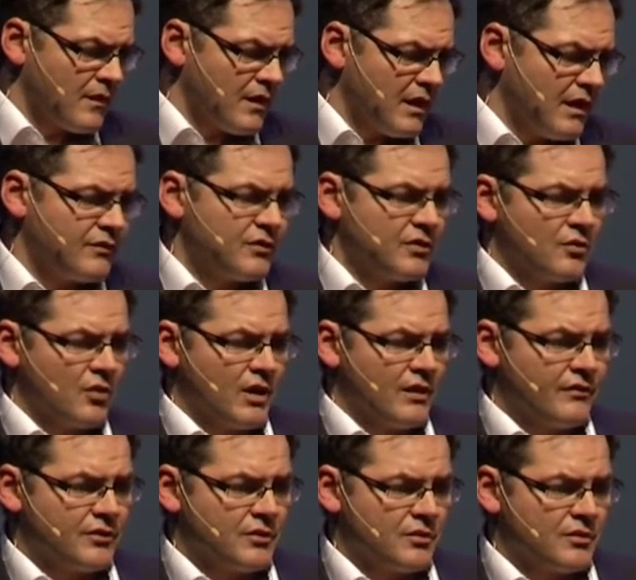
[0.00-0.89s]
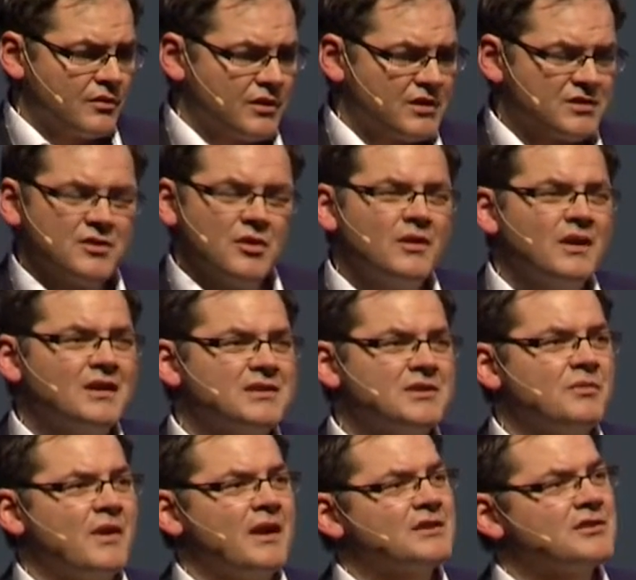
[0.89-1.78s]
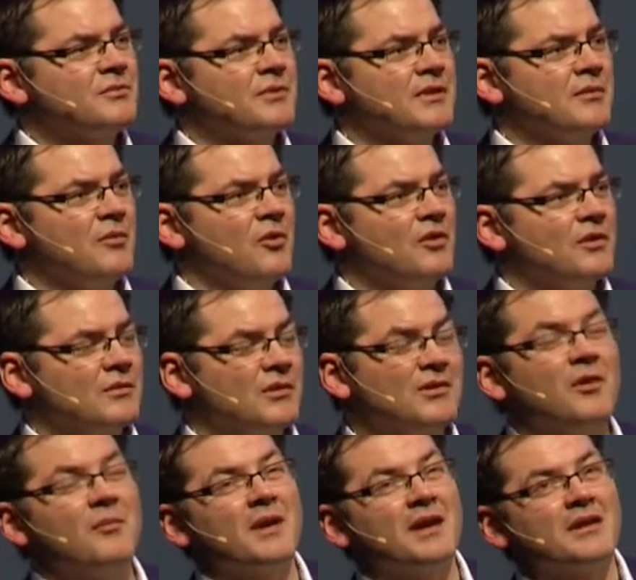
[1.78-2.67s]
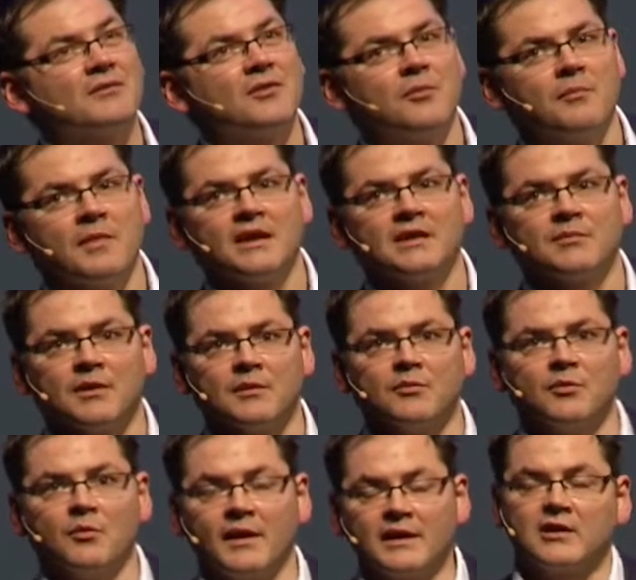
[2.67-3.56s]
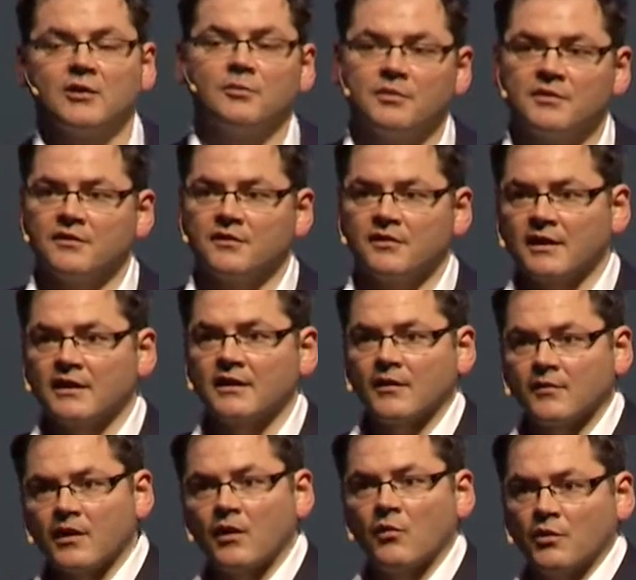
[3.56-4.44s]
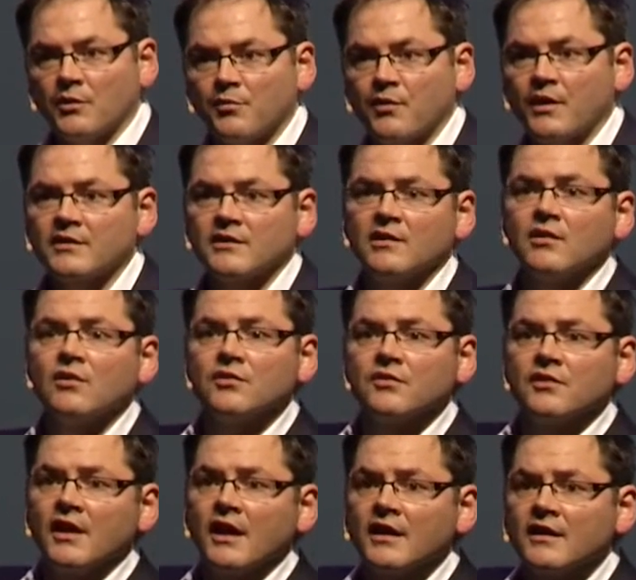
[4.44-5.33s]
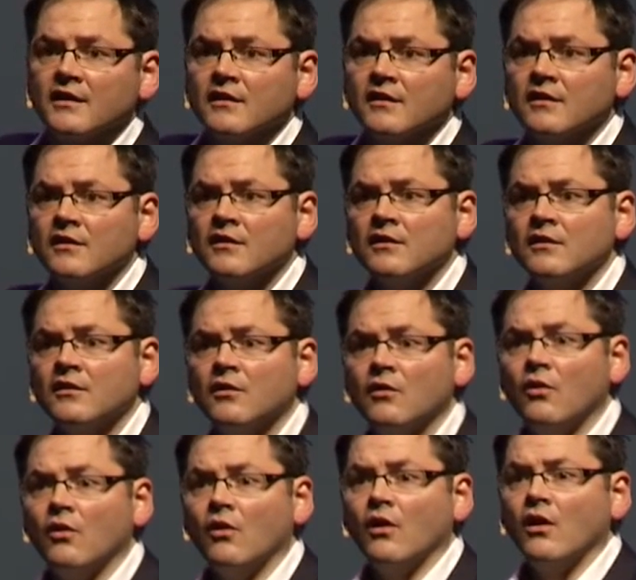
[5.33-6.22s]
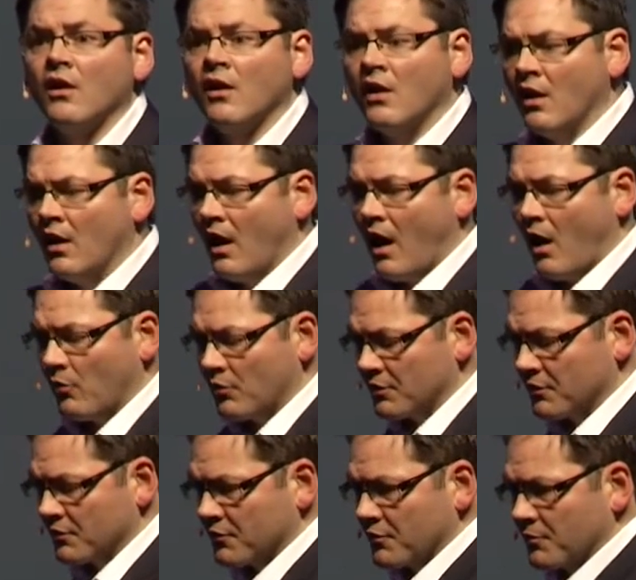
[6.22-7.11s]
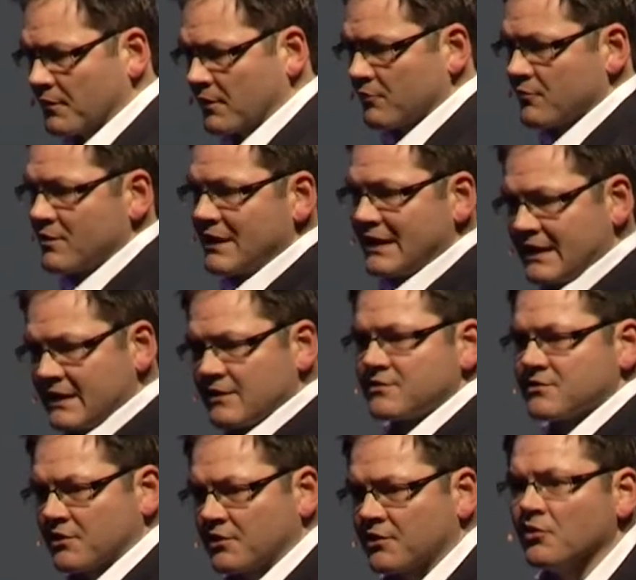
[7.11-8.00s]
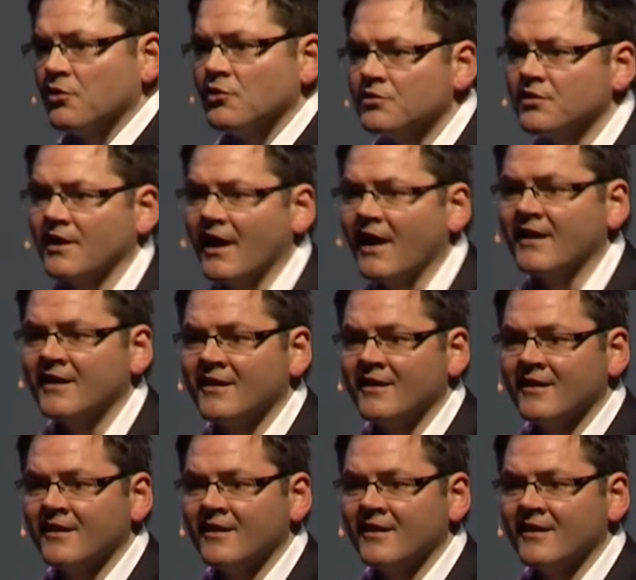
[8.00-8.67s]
If you were, because no one actually wakes up in the morning. Well, not many people wake up and think, I want to break the law today, or I want to do something really insecure today.